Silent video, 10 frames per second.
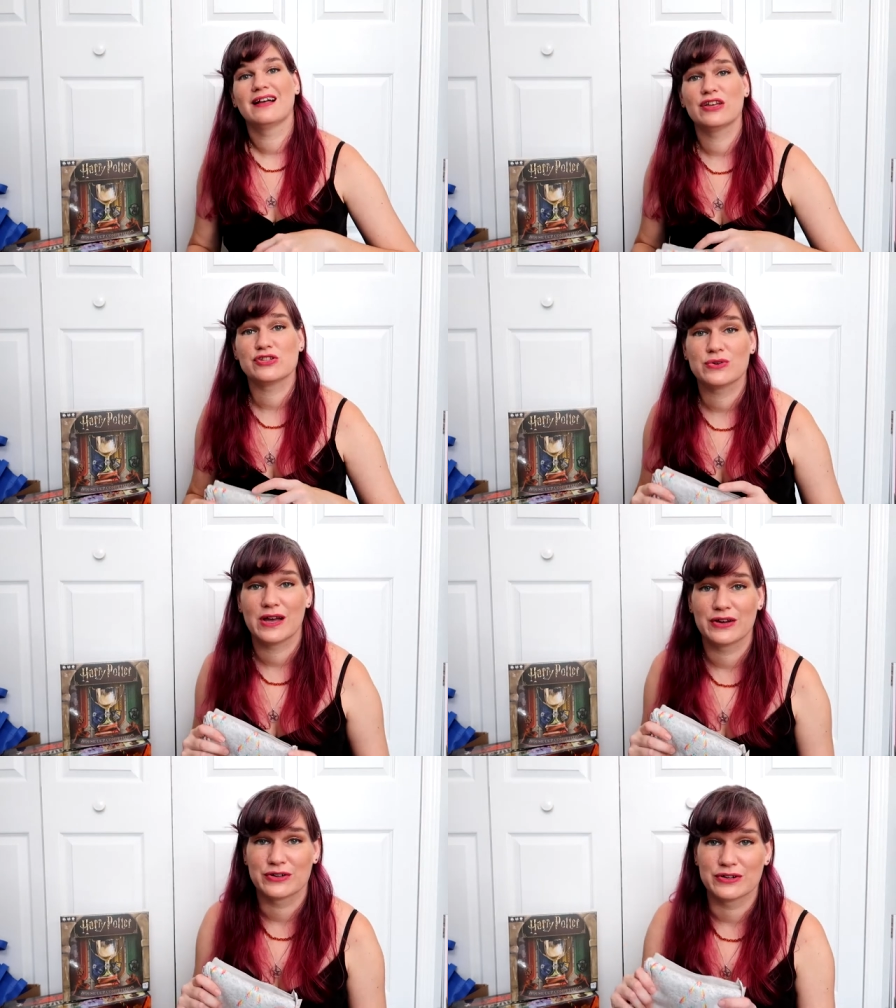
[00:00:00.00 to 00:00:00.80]
I also
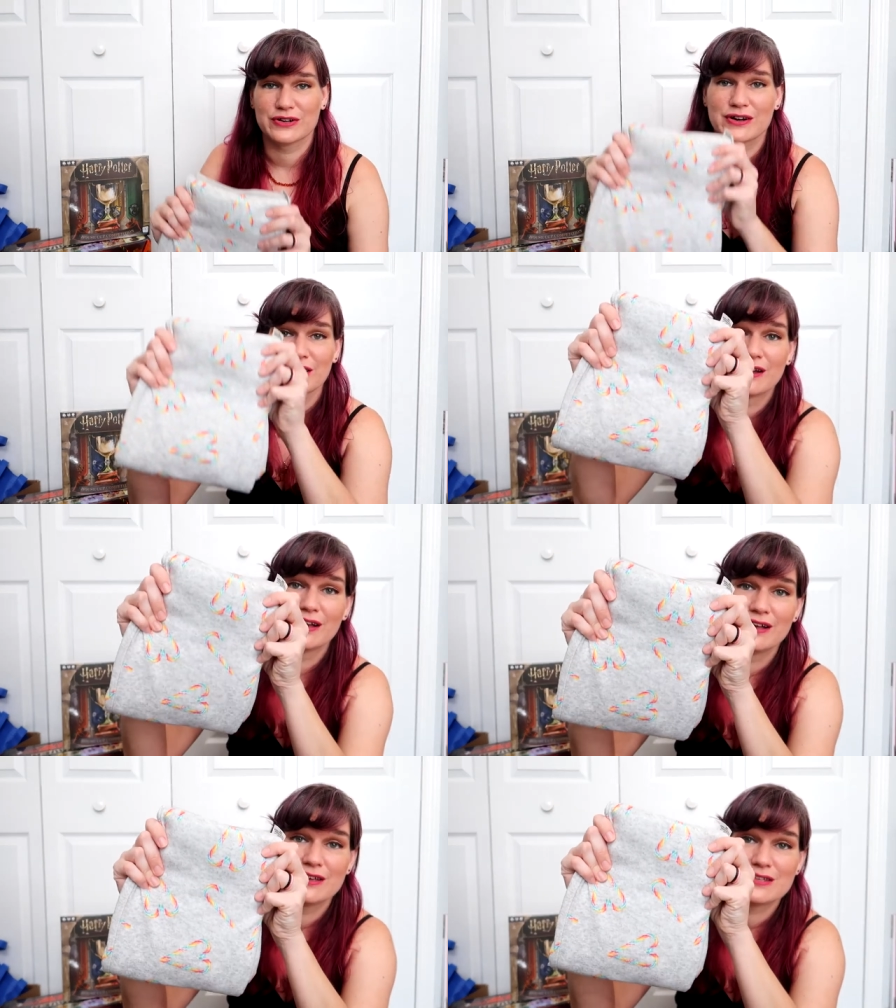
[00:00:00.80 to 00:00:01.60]
got her
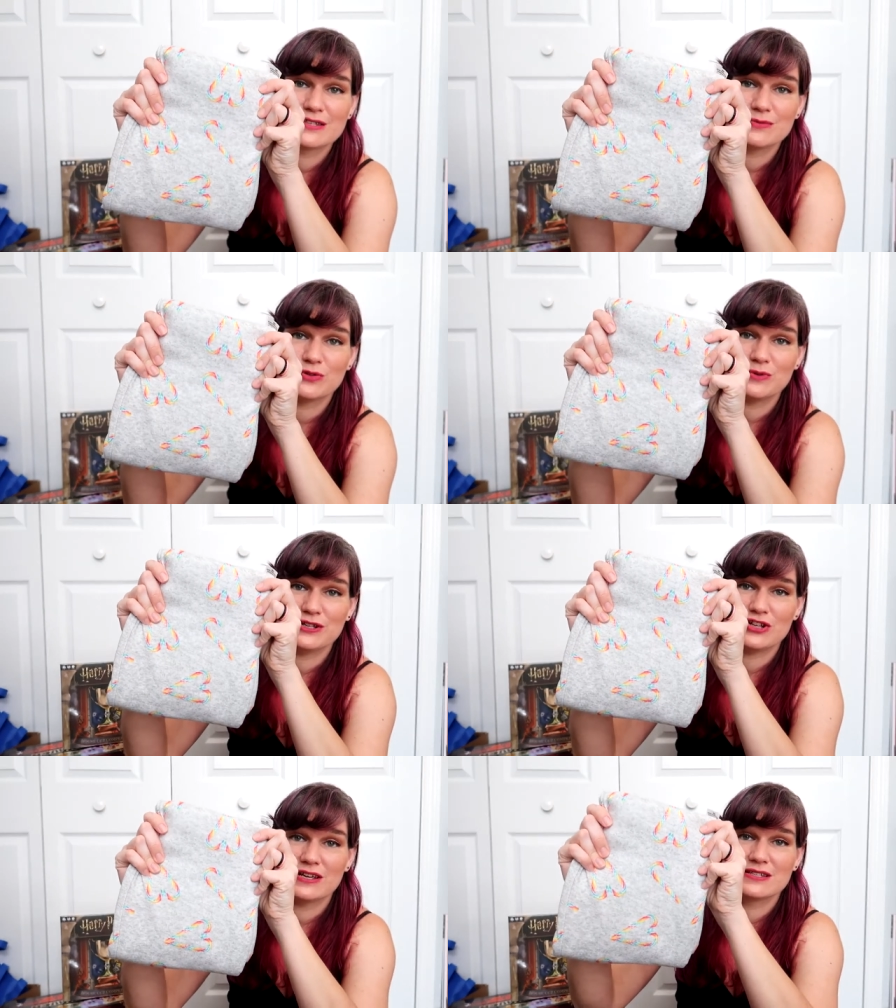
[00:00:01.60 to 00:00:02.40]
some new
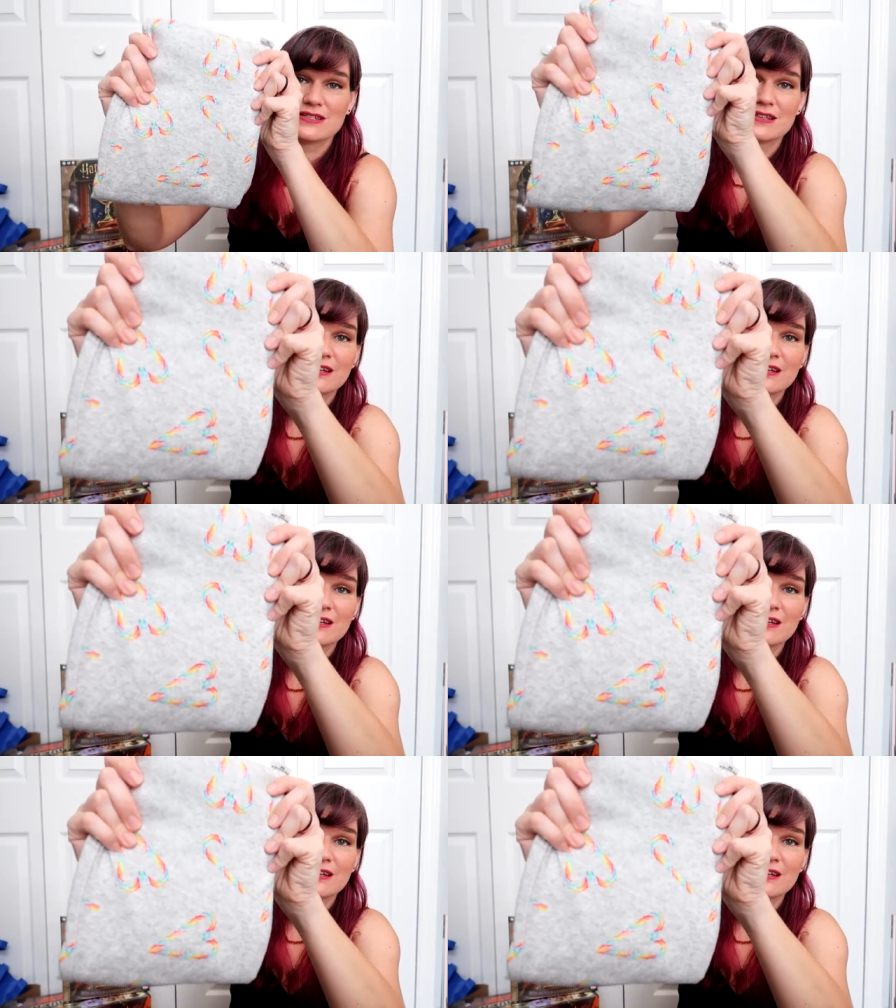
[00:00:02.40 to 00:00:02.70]
PJs.